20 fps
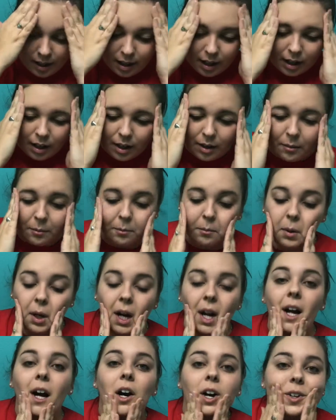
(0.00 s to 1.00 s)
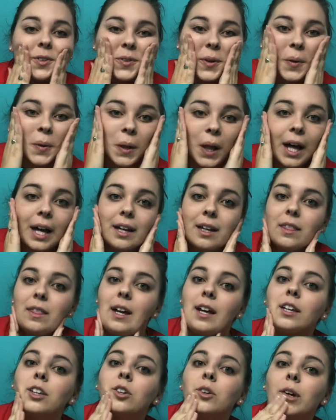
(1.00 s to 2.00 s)
but I also like
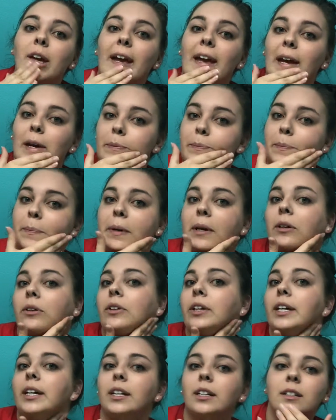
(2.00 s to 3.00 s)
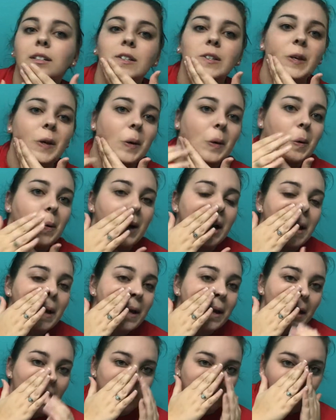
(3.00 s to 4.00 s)
that you can build it. So
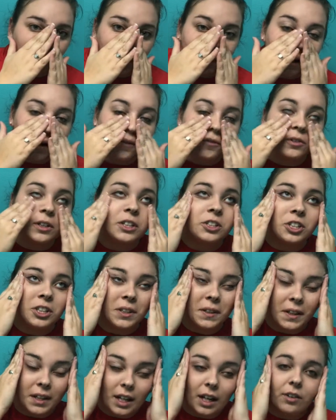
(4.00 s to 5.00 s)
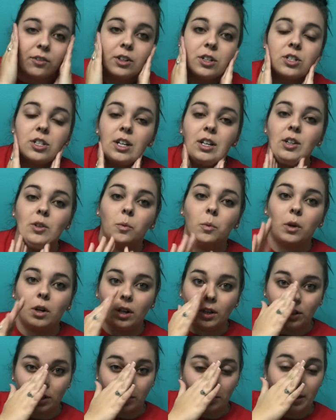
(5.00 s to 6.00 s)
if you're not reaching the coverage that you
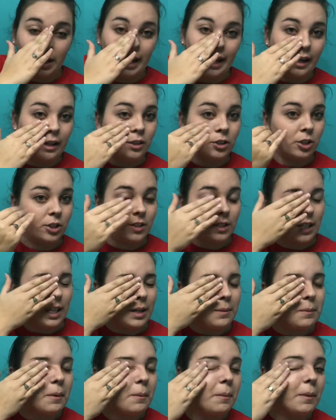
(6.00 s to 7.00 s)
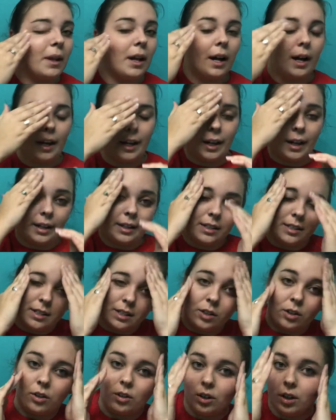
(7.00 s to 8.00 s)
want, you can just keep applying
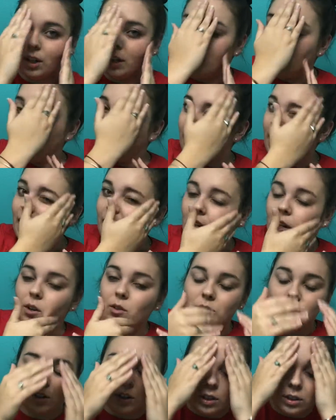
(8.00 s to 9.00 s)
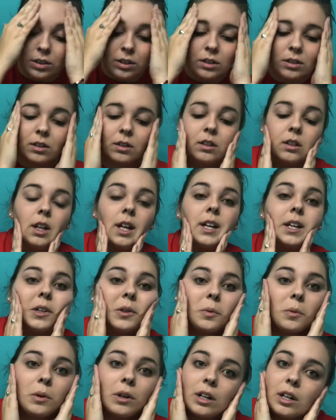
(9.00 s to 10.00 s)
until it goes on like
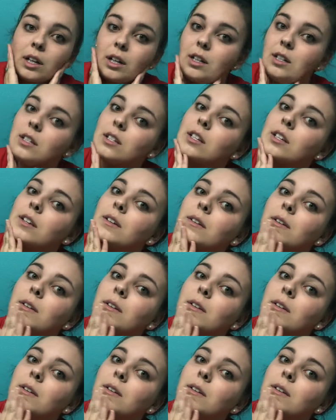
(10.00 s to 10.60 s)
you want it.